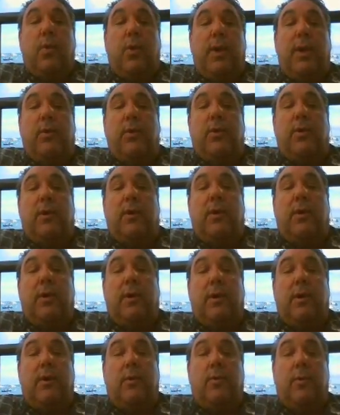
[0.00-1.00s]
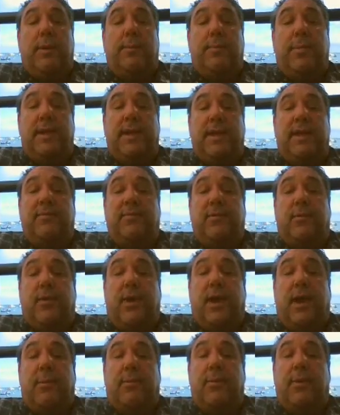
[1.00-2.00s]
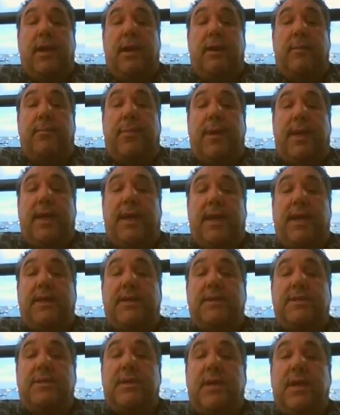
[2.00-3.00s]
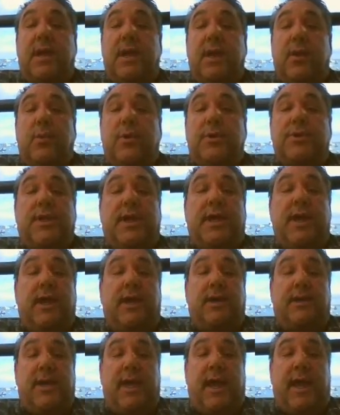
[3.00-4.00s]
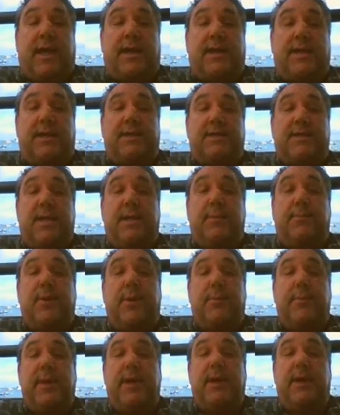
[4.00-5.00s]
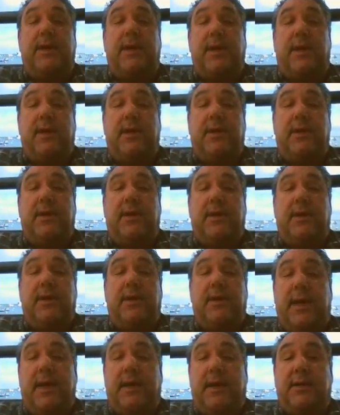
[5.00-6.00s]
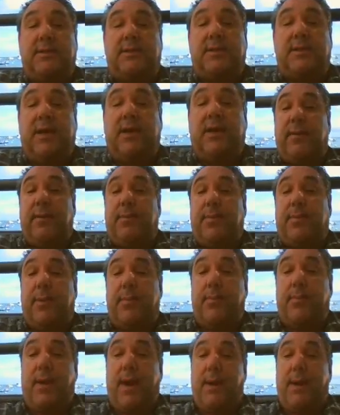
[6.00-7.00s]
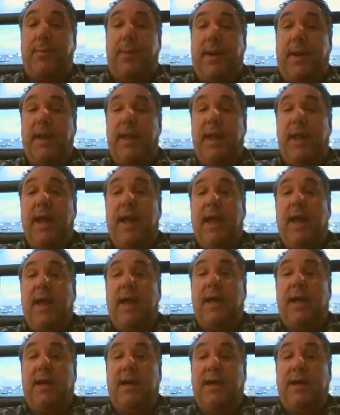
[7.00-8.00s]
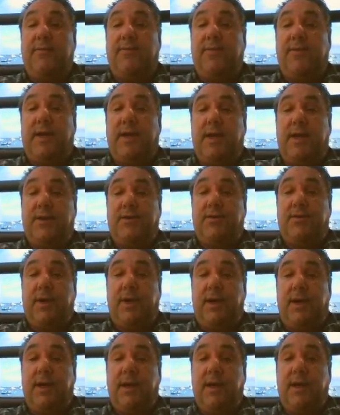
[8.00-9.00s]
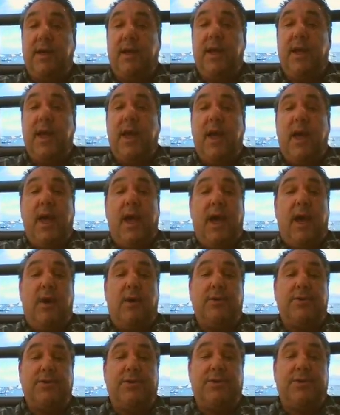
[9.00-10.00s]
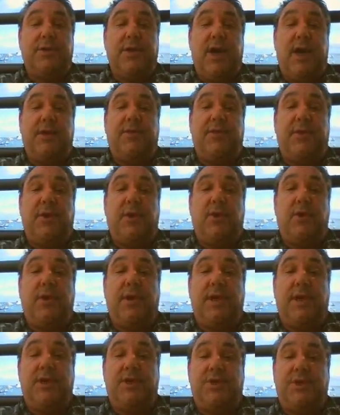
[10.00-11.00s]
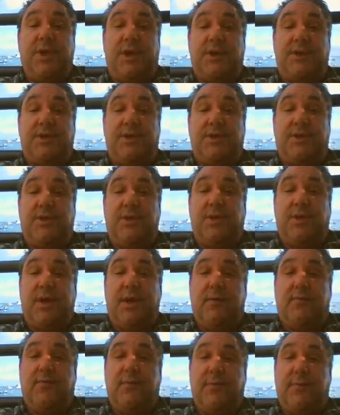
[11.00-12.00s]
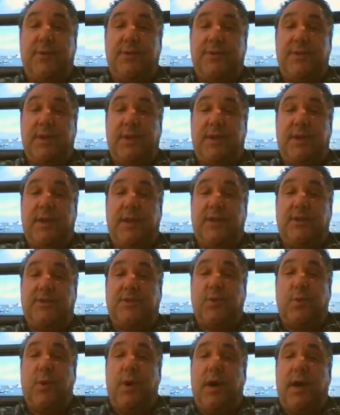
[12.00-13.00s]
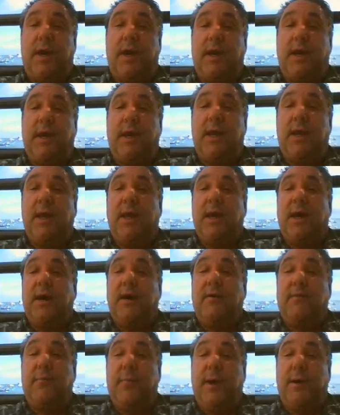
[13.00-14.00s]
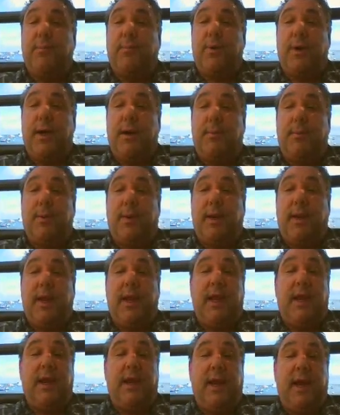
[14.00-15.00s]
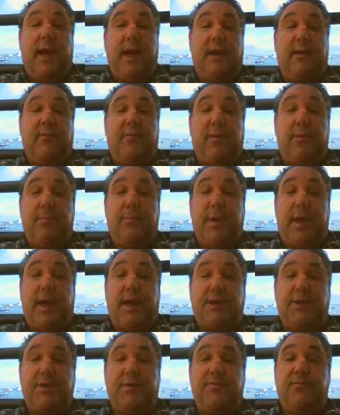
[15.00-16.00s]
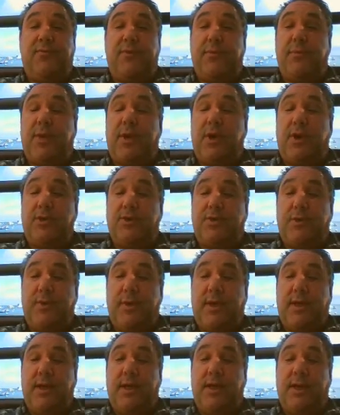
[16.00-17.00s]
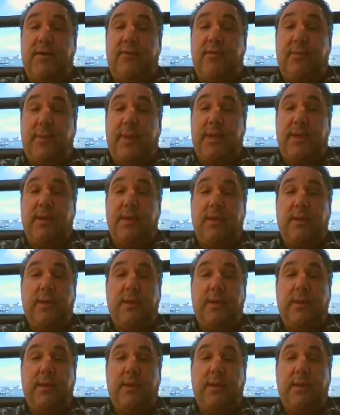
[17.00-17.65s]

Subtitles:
We believe the robbery and beatings were scare tactics implemented to make us up our property and leave the country. Ours is not the only injustice to come from this illegal squatting of my property and lack of compassion from the Costa Rican government.